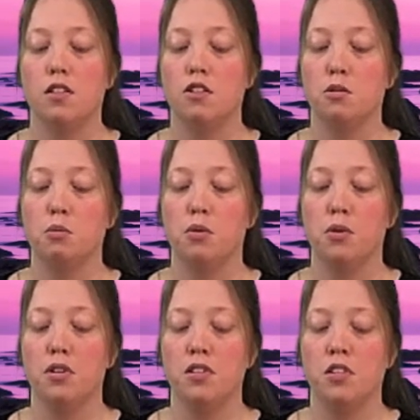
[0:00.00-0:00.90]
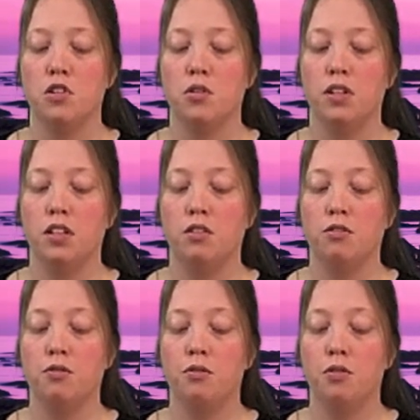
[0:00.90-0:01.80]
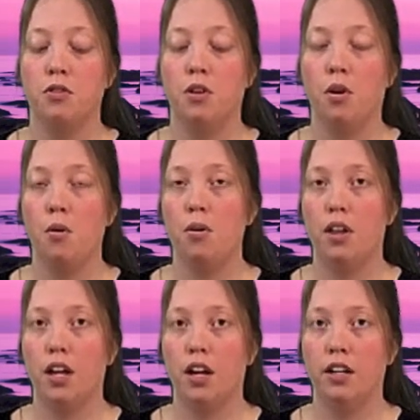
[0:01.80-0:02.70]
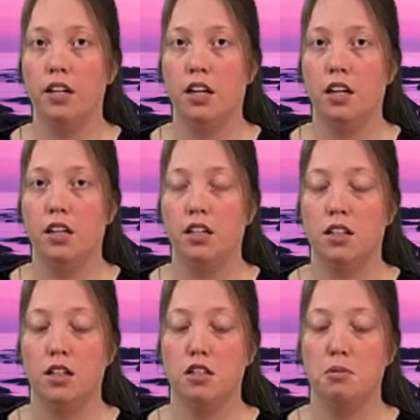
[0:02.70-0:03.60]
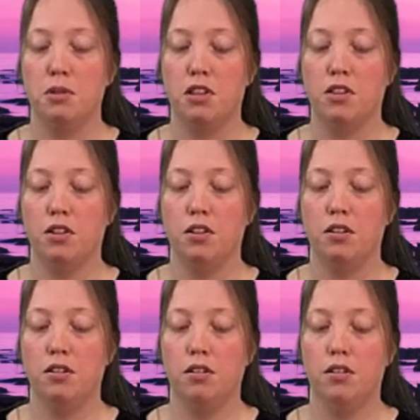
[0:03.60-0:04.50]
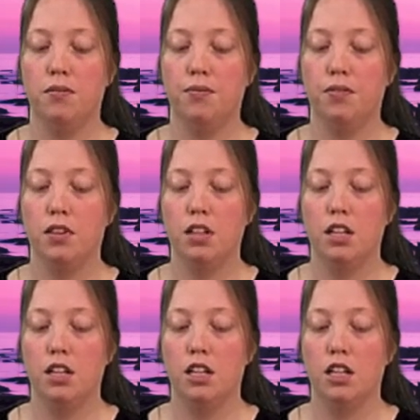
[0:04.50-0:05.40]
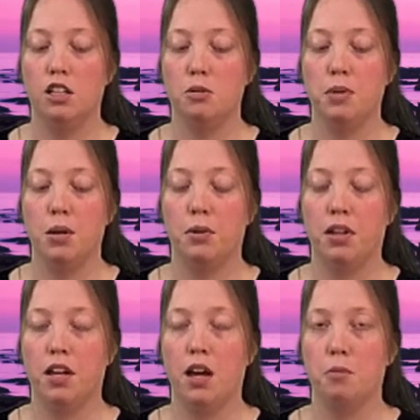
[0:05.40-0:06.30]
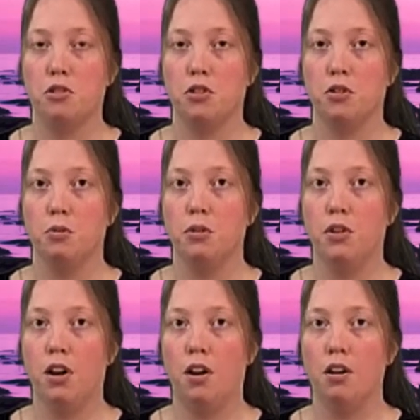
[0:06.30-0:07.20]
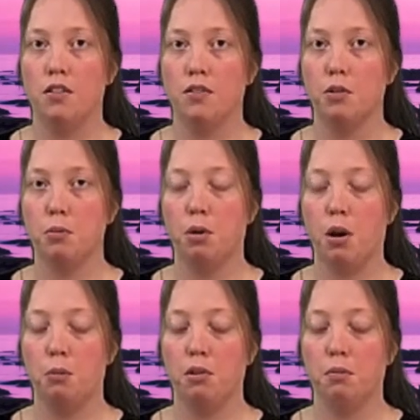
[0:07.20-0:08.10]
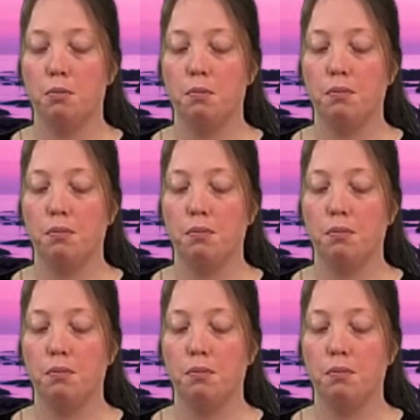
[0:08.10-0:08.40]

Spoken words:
So it's important to treat the whole area, to be thorough, and to be able to capture the root cause of the problem.